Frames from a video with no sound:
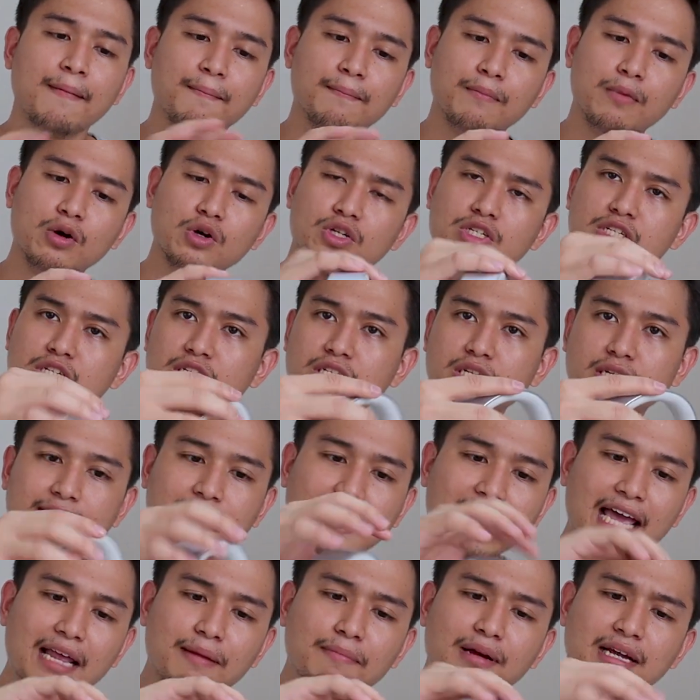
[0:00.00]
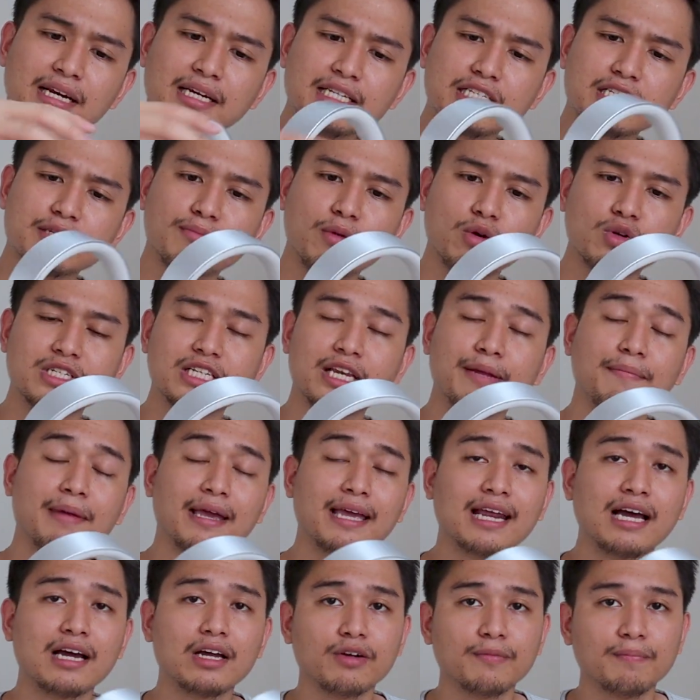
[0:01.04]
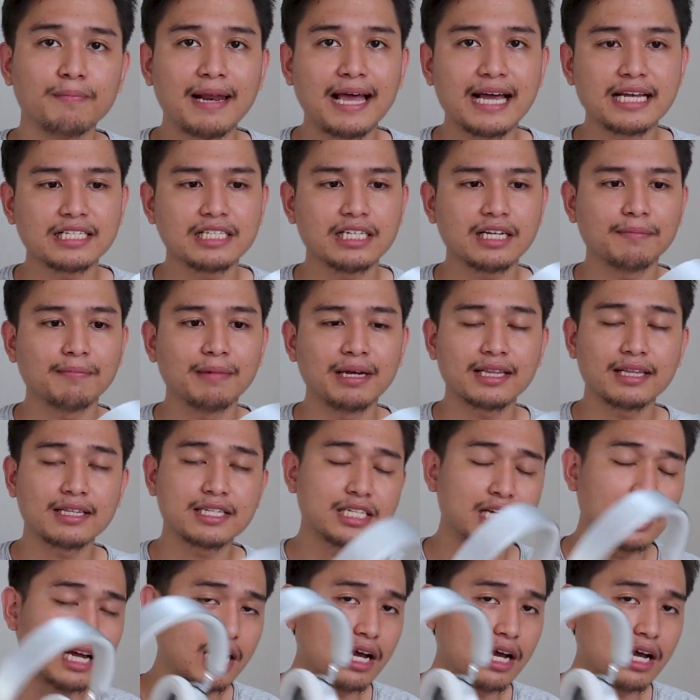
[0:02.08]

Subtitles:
The headband is mostly made out of plastic, but